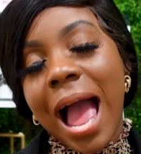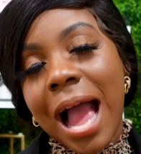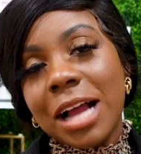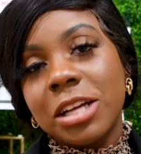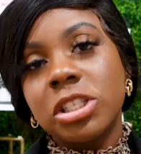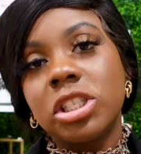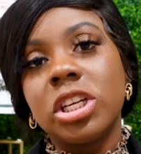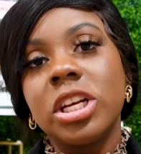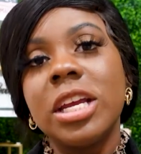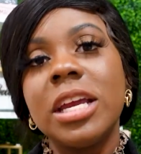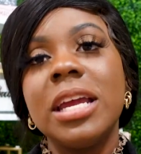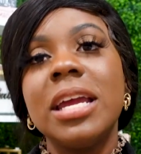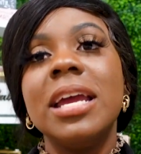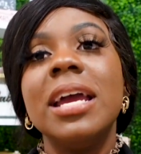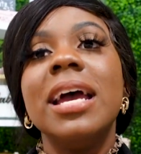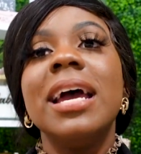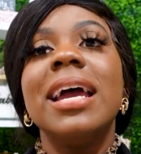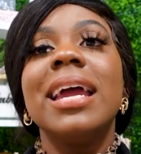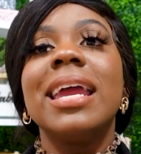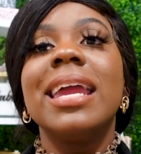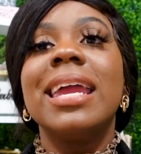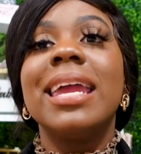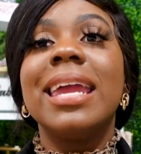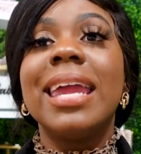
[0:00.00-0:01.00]
actually
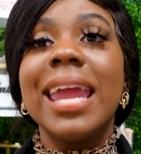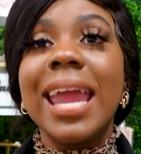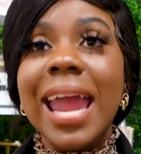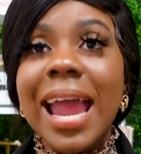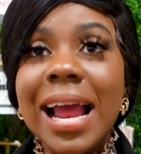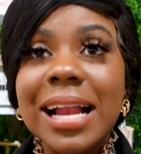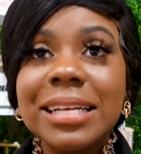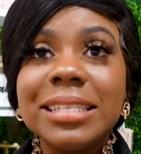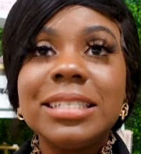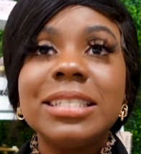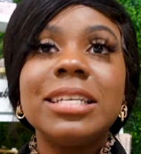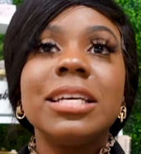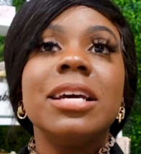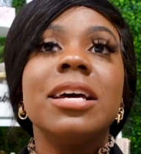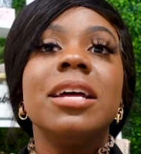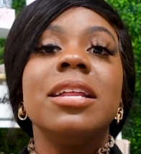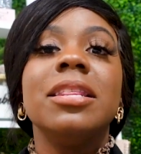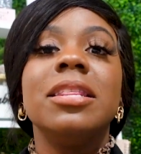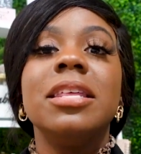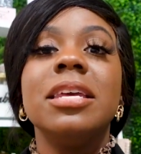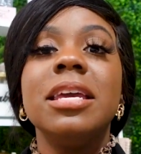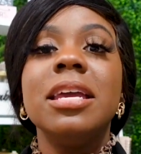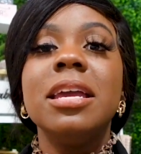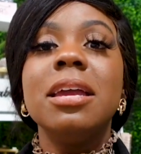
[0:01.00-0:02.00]
get
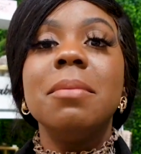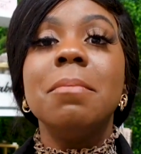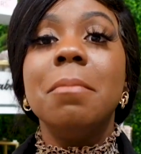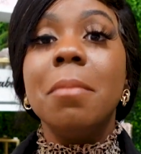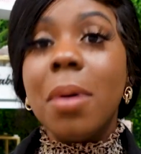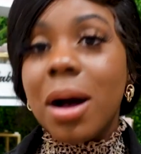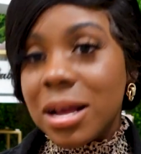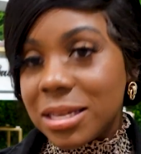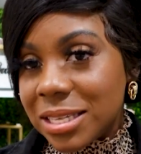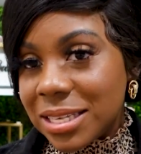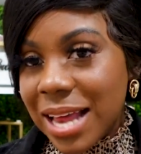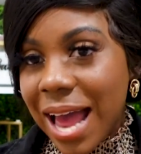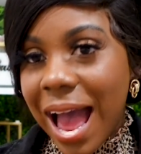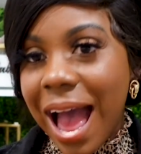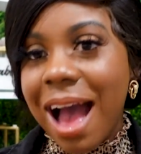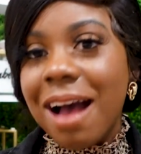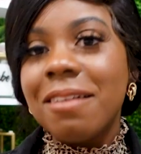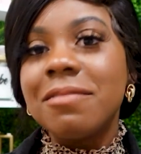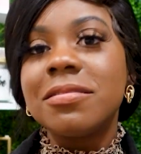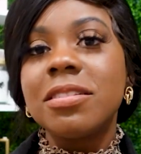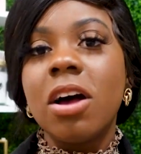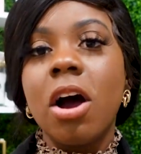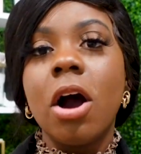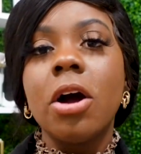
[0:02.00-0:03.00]
the
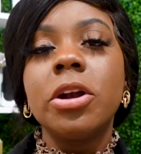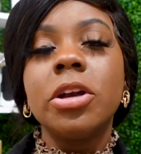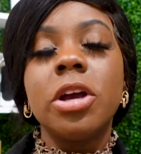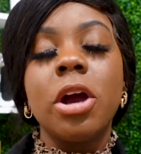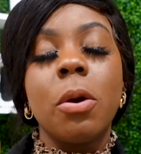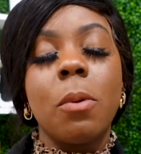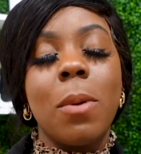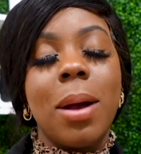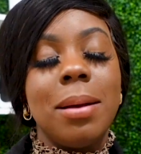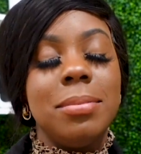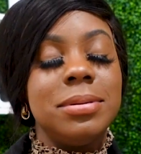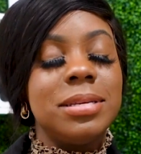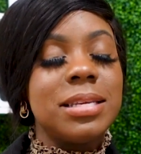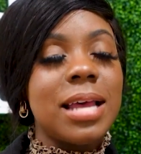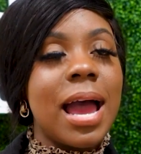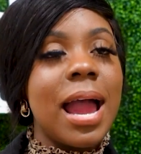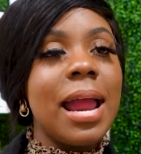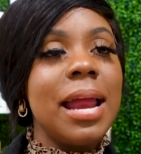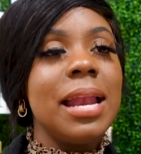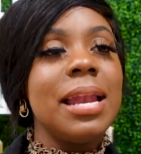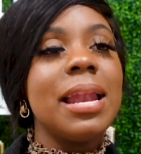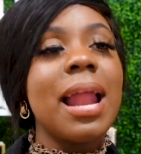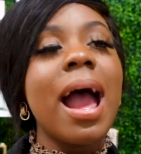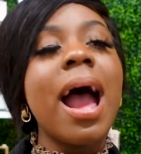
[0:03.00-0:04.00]
must-haves on your
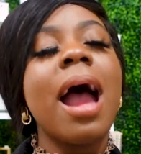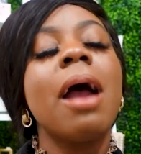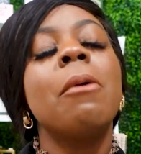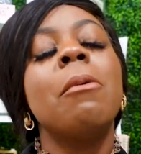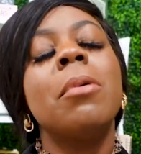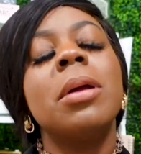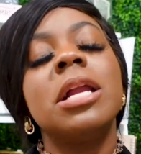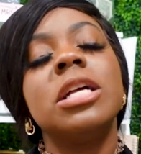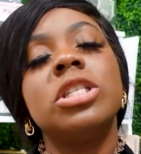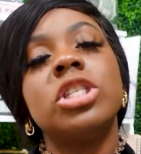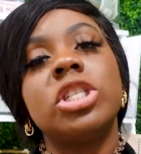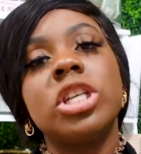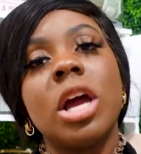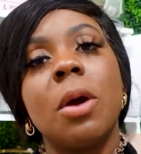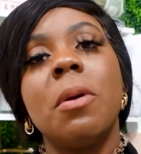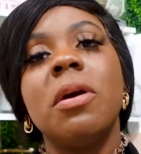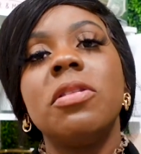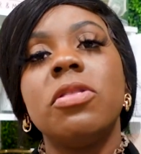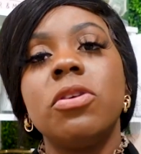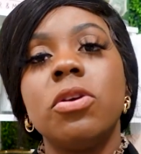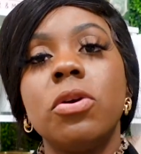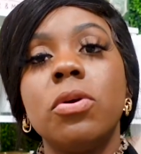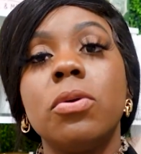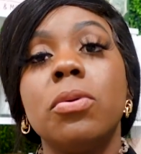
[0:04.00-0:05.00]
website. Now I want to share
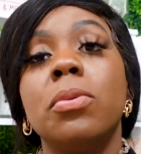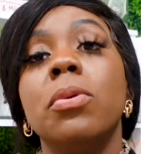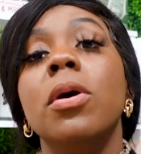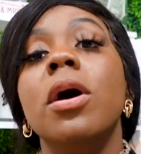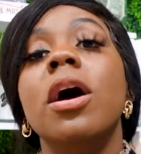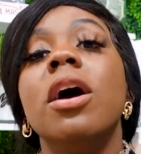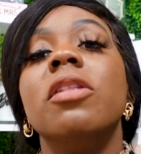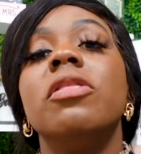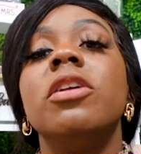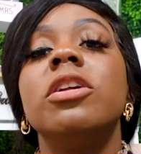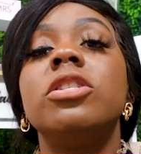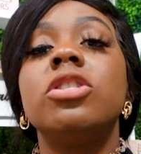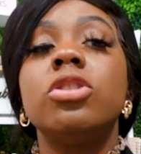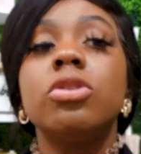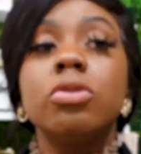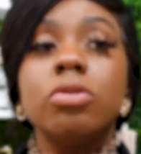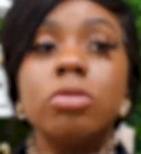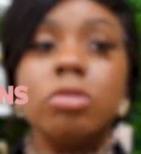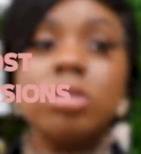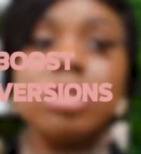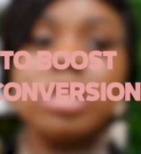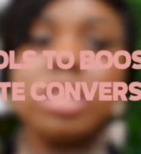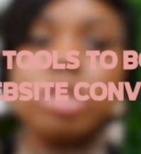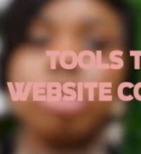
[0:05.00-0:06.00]
with you the
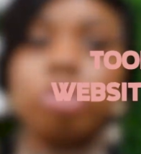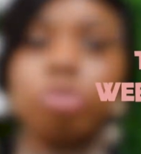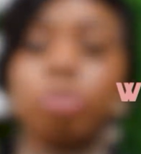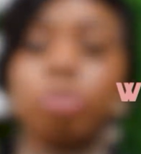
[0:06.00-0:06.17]
tools that